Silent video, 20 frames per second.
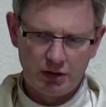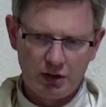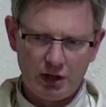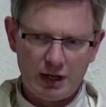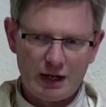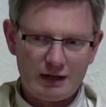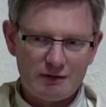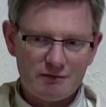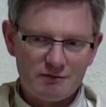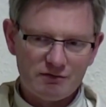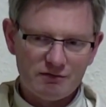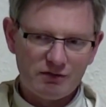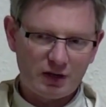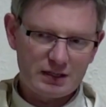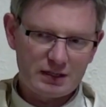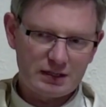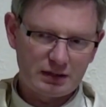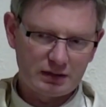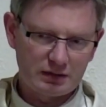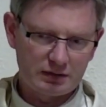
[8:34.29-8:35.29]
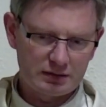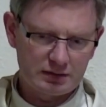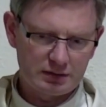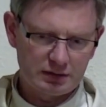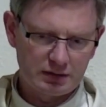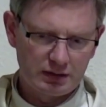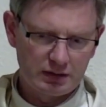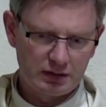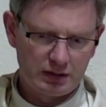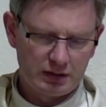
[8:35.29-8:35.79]
inviting us
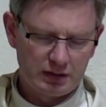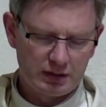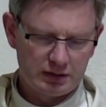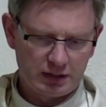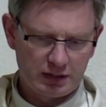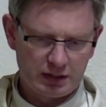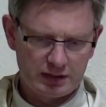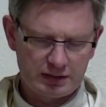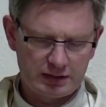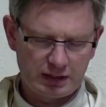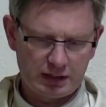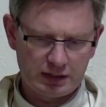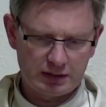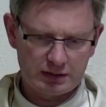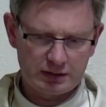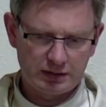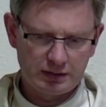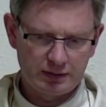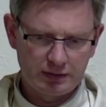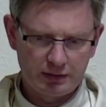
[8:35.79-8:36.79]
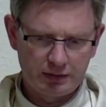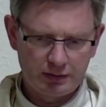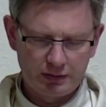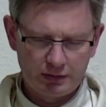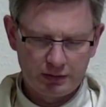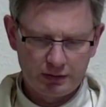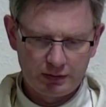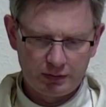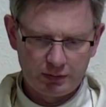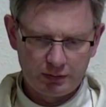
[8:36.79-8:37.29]
to His heart.
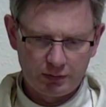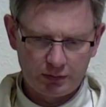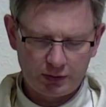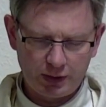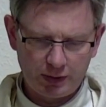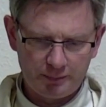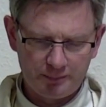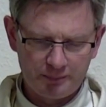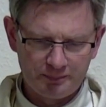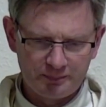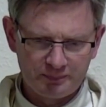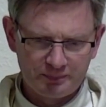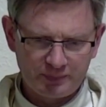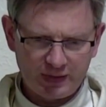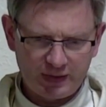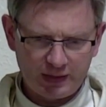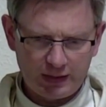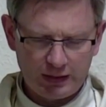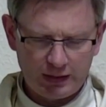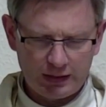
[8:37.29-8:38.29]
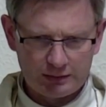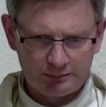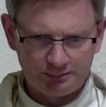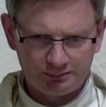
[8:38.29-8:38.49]
Okay. Um,